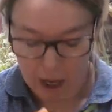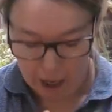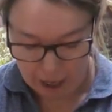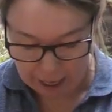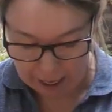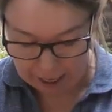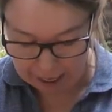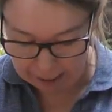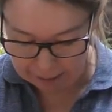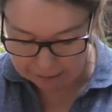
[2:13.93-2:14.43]

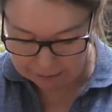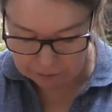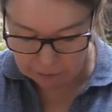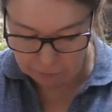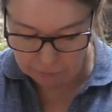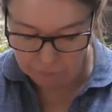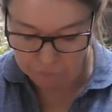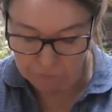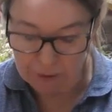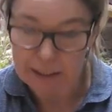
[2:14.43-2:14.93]
I asked
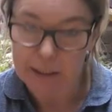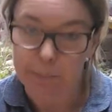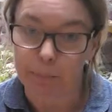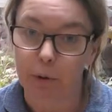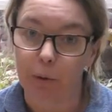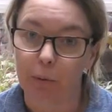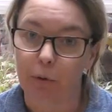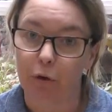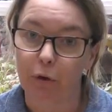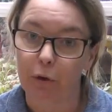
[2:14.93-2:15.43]
on the
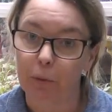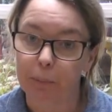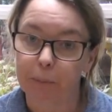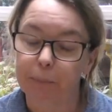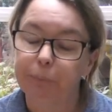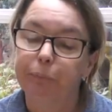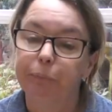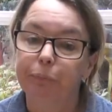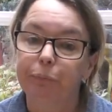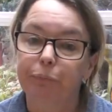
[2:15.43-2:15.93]
Facebook group,
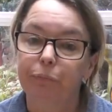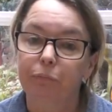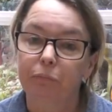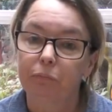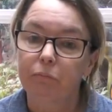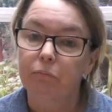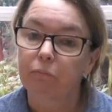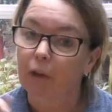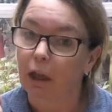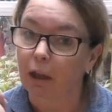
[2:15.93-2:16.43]

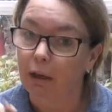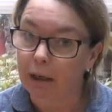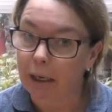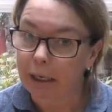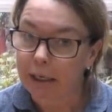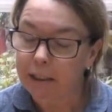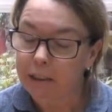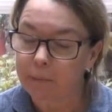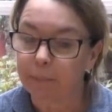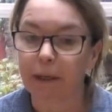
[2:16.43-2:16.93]

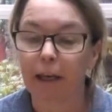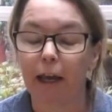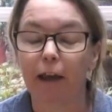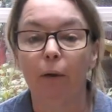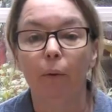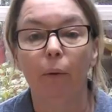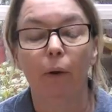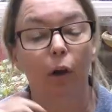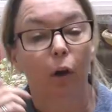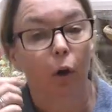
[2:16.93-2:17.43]
links
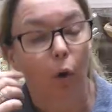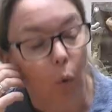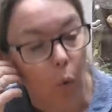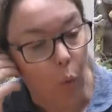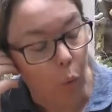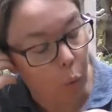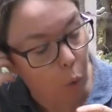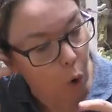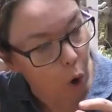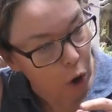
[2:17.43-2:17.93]
below,
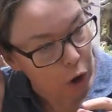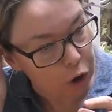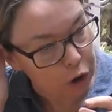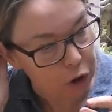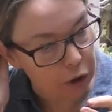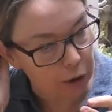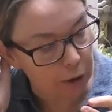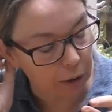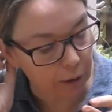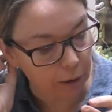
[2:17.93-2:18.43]

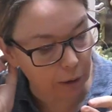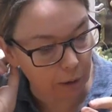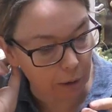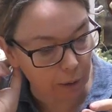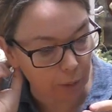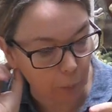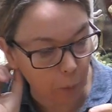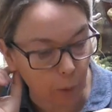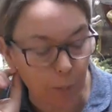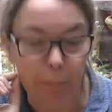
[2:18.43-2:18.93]
what
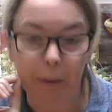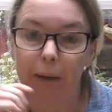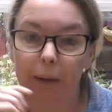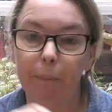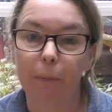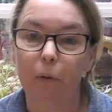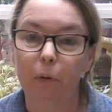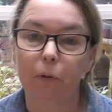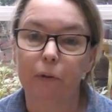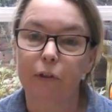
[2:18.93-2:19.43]
were
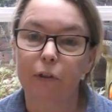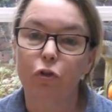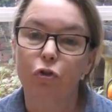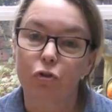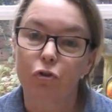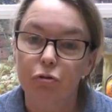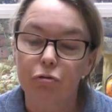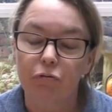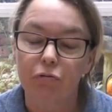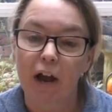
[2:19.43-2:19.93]
people's
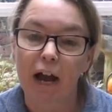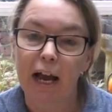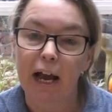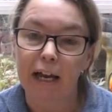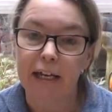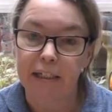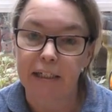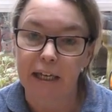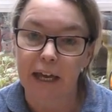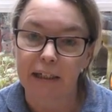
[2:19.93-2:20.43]

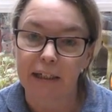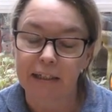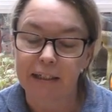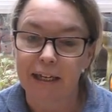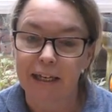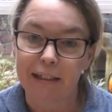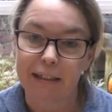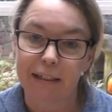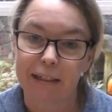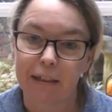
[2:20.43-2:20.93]
tried and
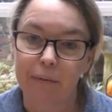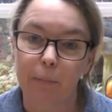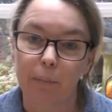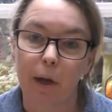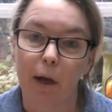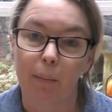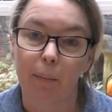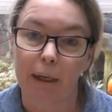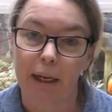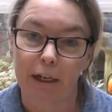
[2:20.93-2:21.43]
tested
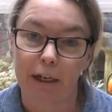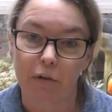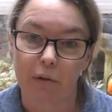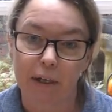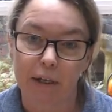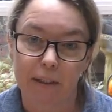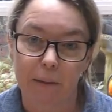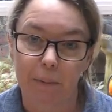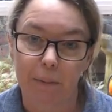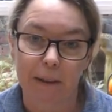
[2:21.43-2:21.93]
marmalade
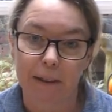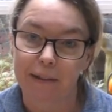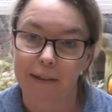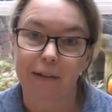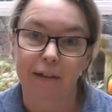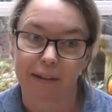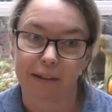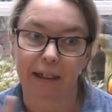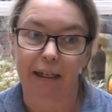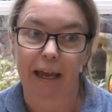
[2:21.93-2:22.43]
recipes,
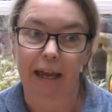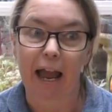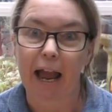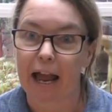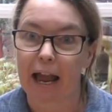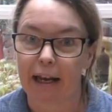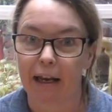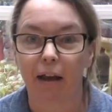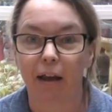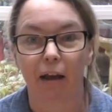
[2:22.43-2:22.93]
because
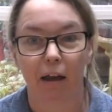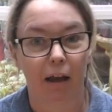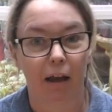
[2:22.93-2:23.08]
again,